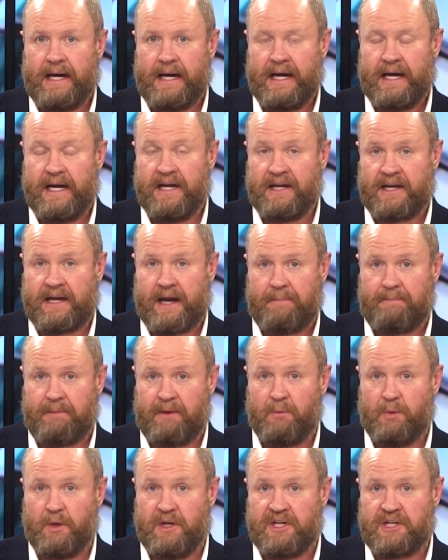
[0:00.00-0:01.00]
in a couple
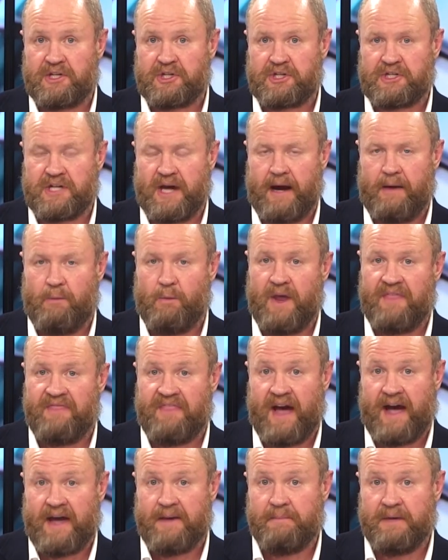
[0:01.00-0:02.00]
of weeks when
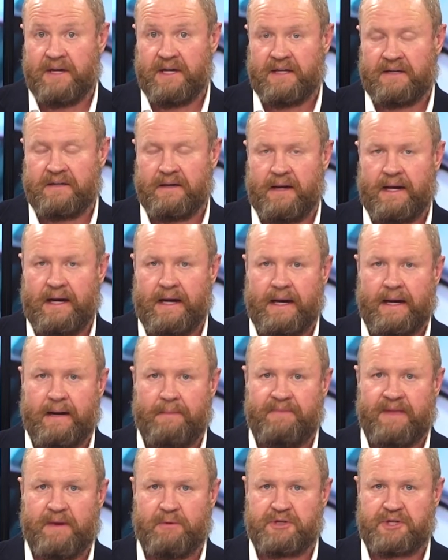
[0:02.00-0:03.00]
they meet.
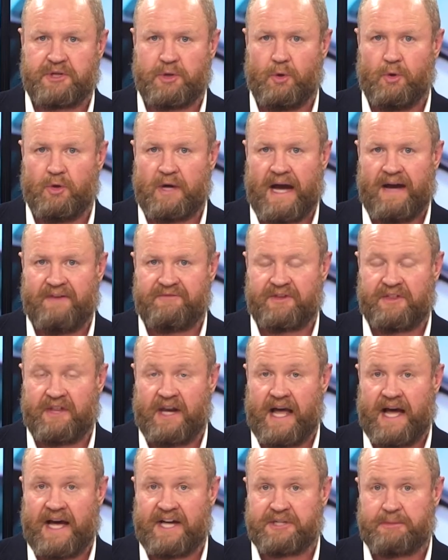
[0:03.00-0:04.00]
There was talk after the
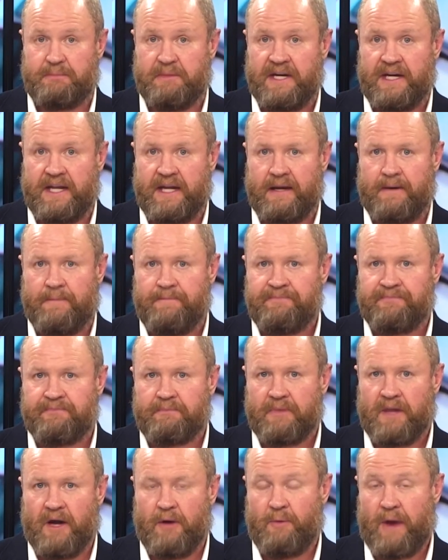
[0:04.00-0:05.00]
last meeting
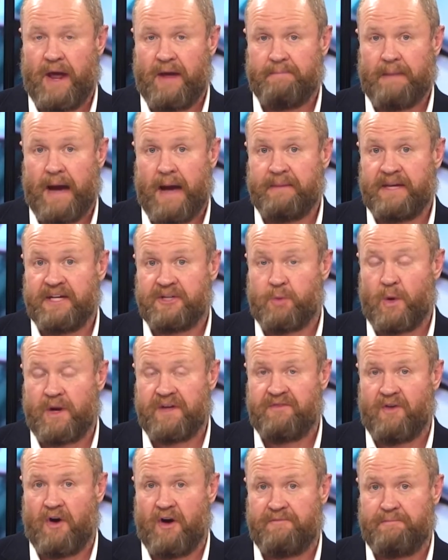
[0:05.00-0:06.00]
around maybe a
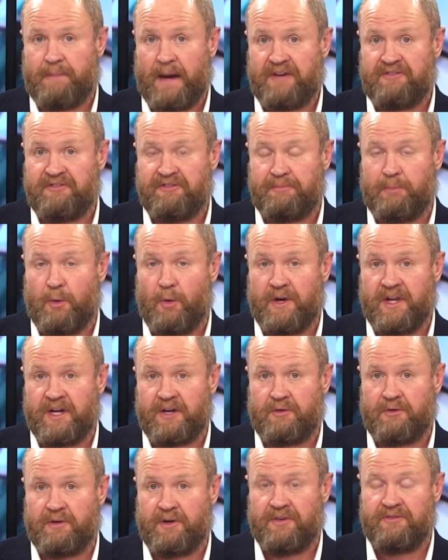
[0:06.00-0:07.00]
25 basis point
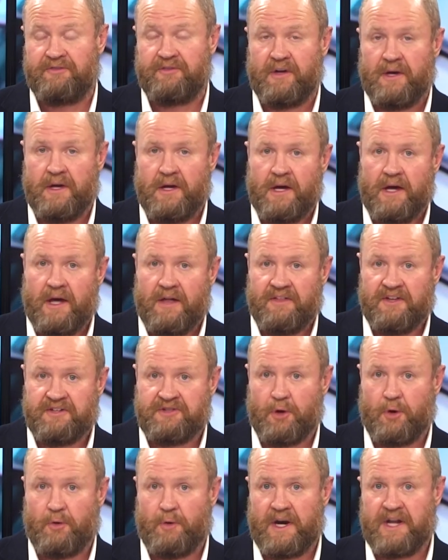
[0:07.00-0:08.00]
increase. There's
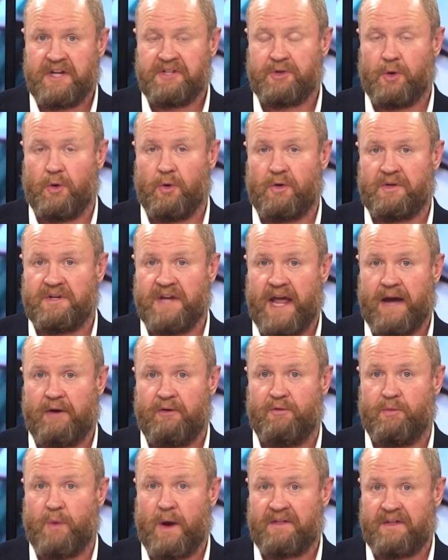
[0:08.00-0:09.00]
already talk now
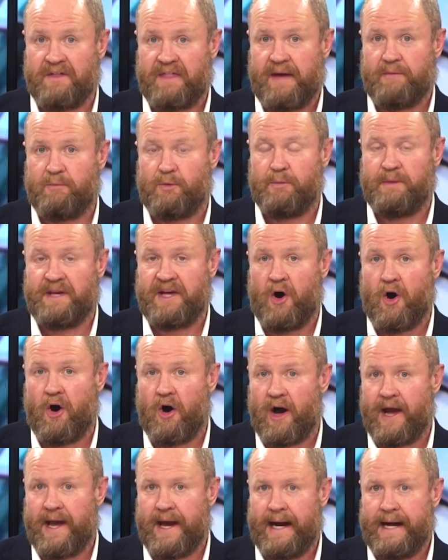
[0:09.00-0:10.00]
of whether that will be
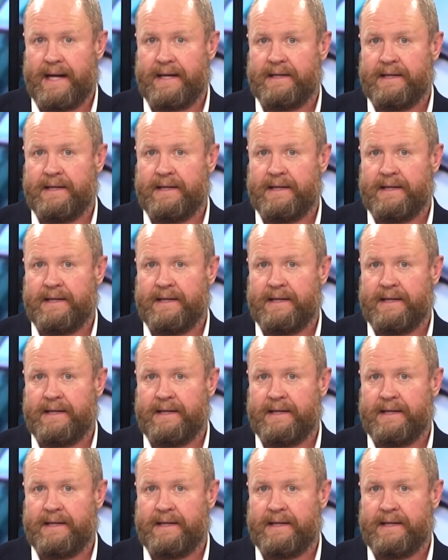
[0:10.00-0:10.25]
higher